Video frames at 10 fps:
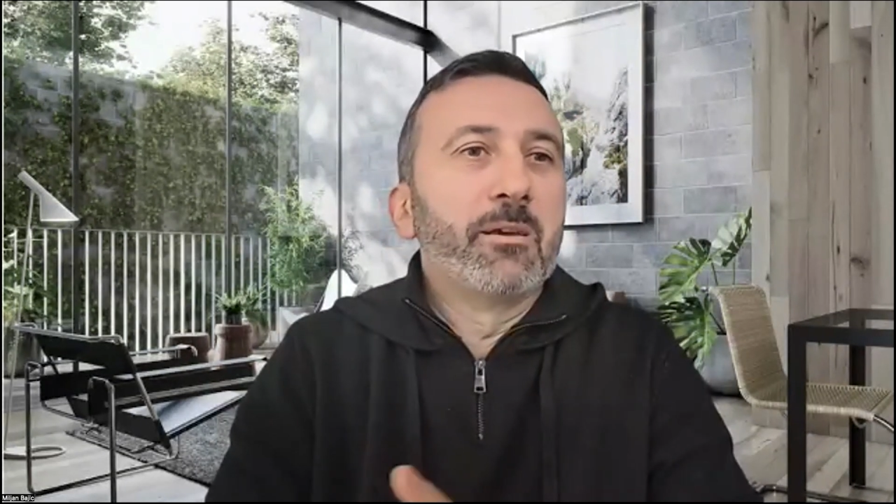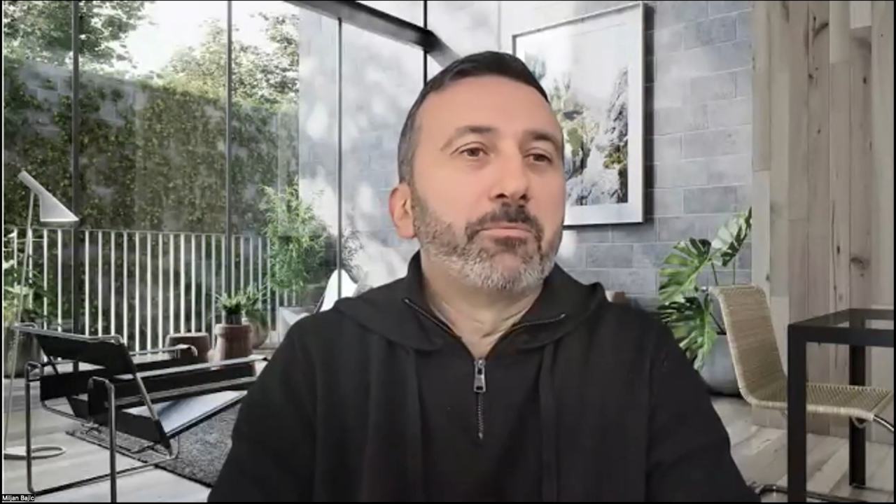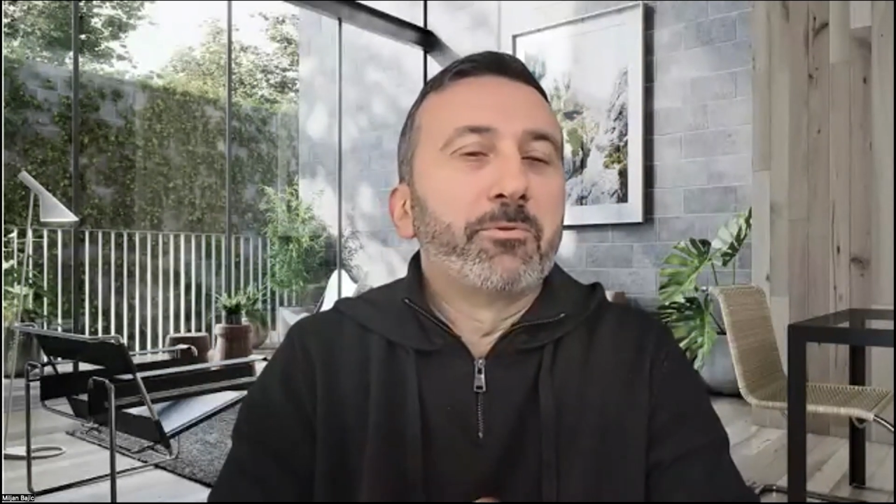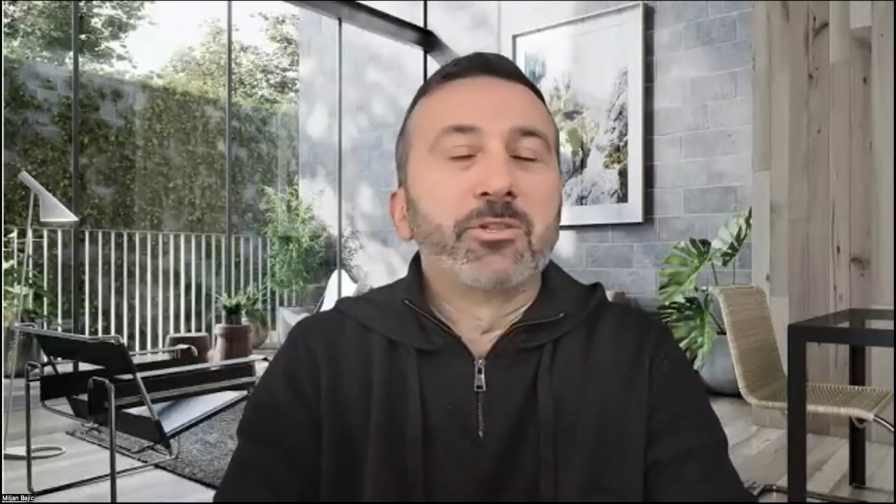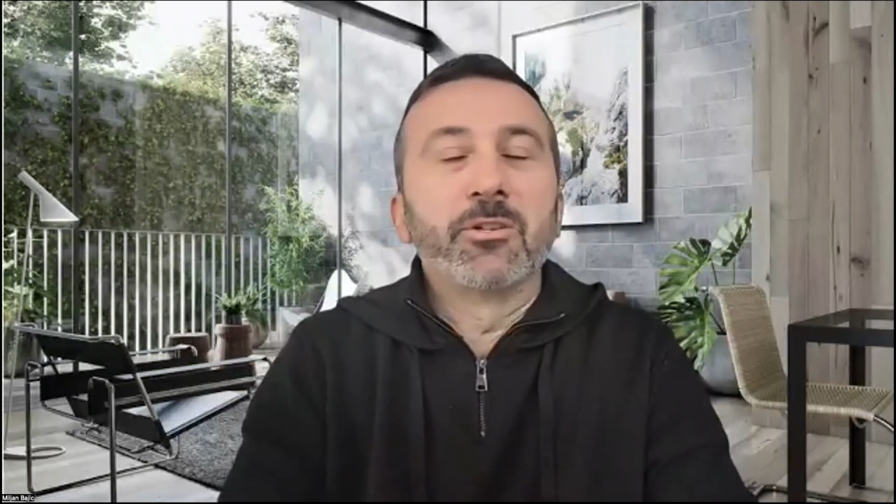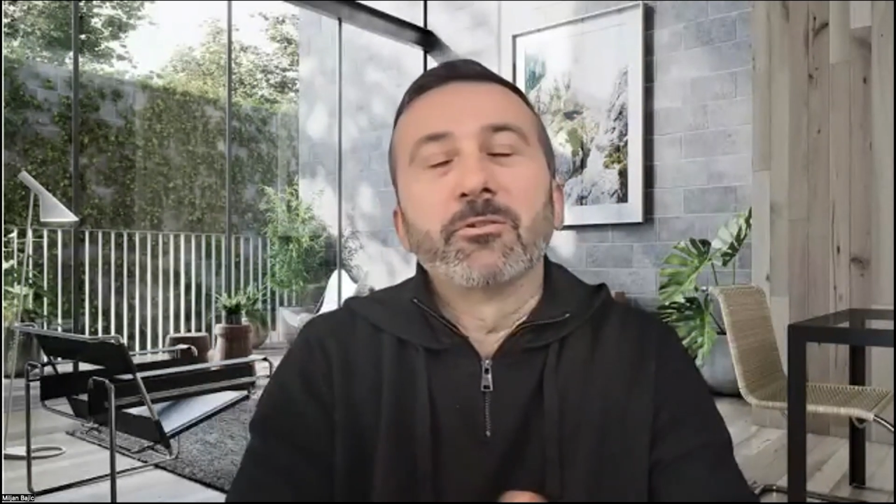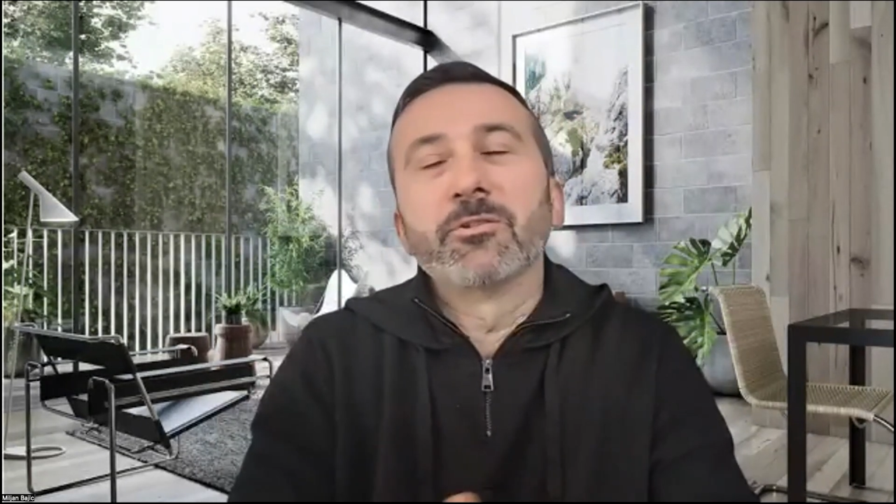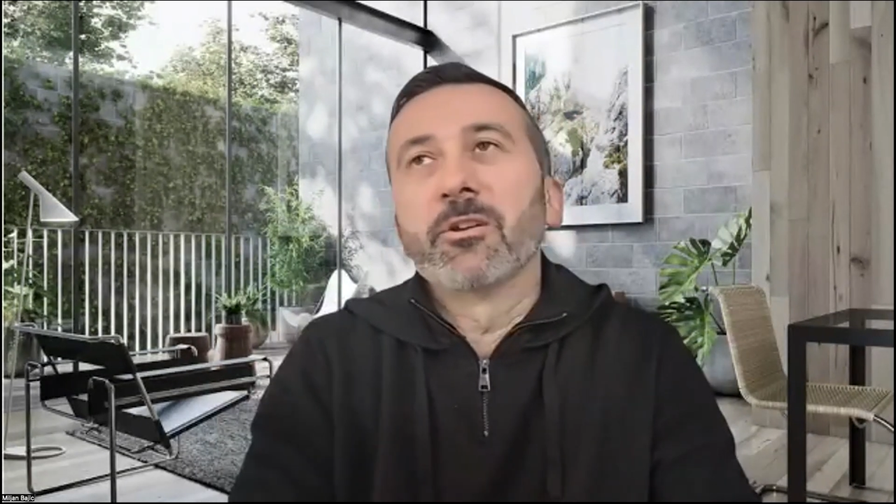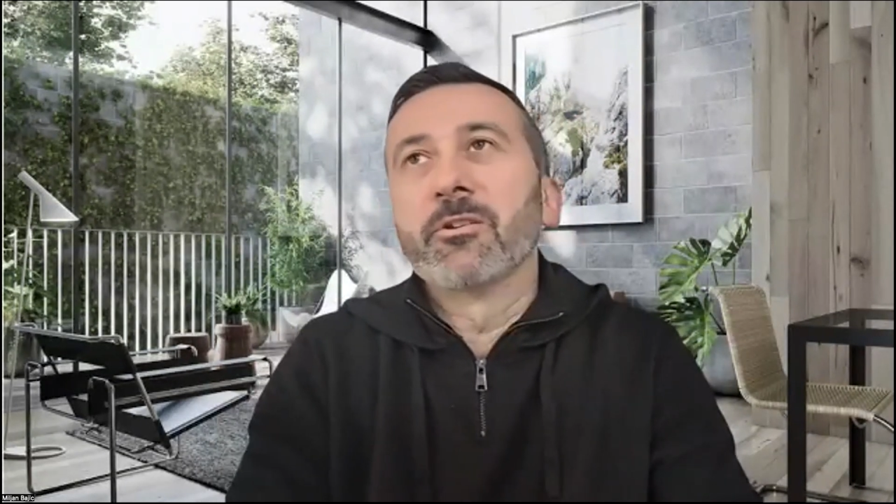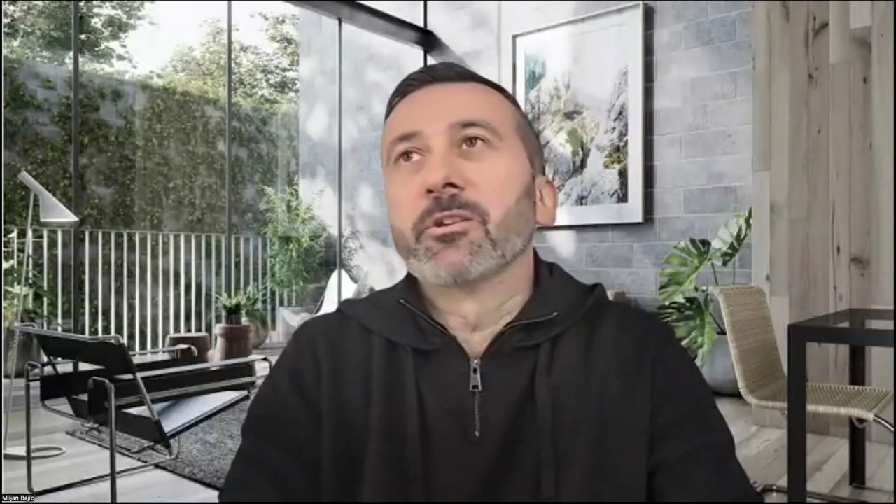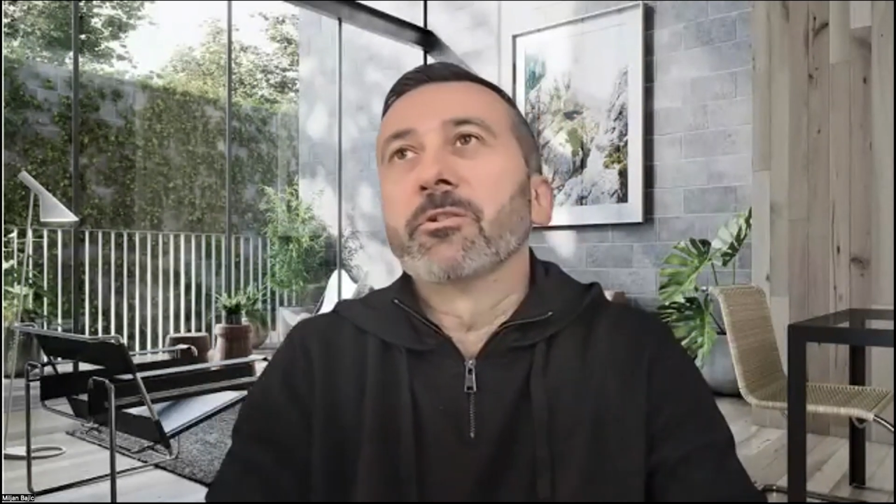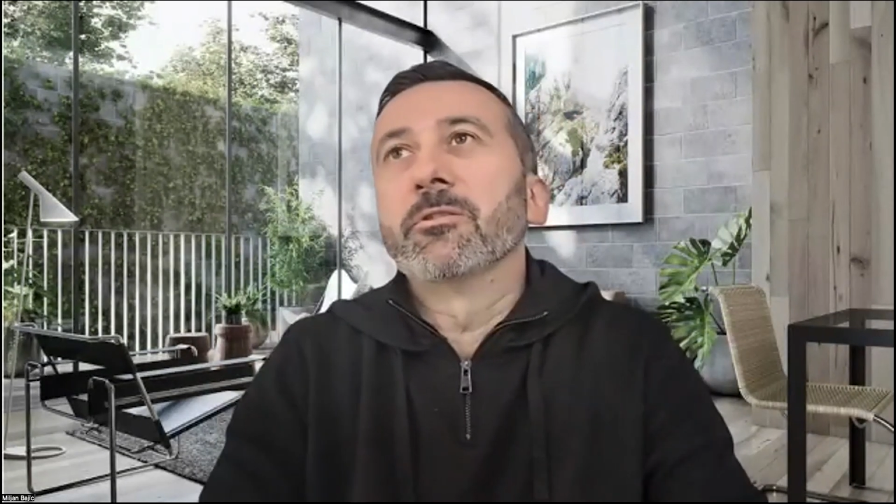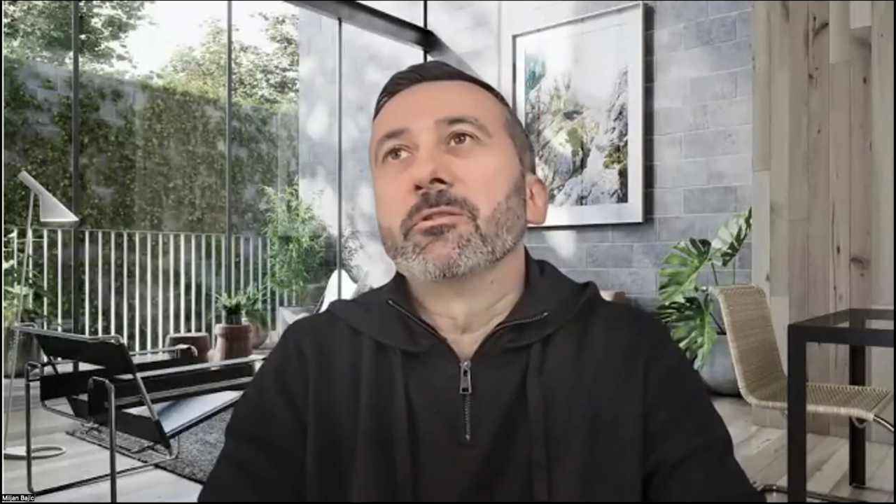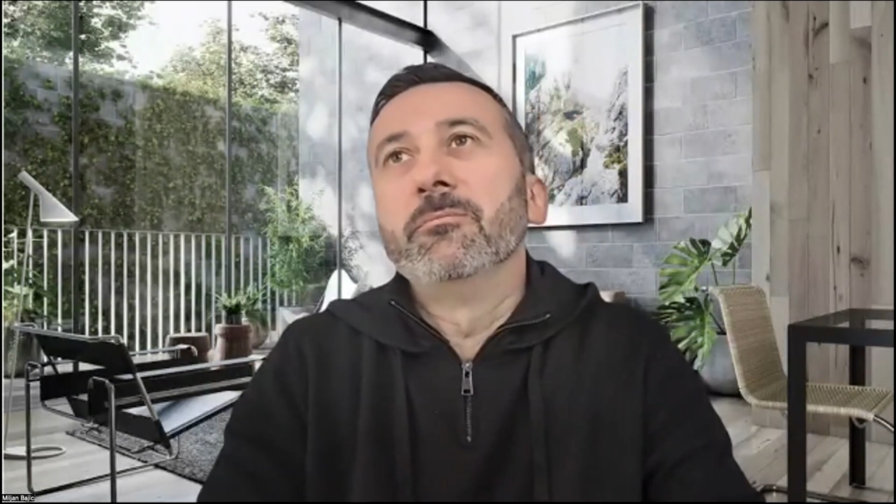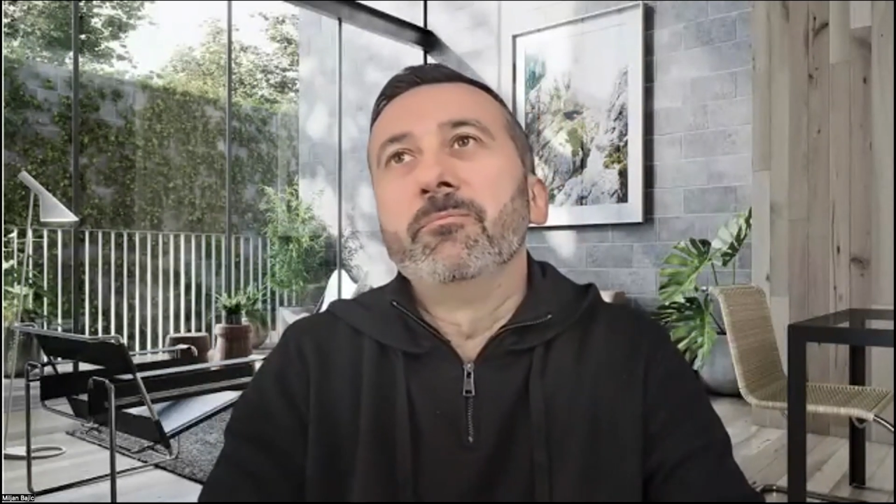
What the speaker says: I appreciate you sharing your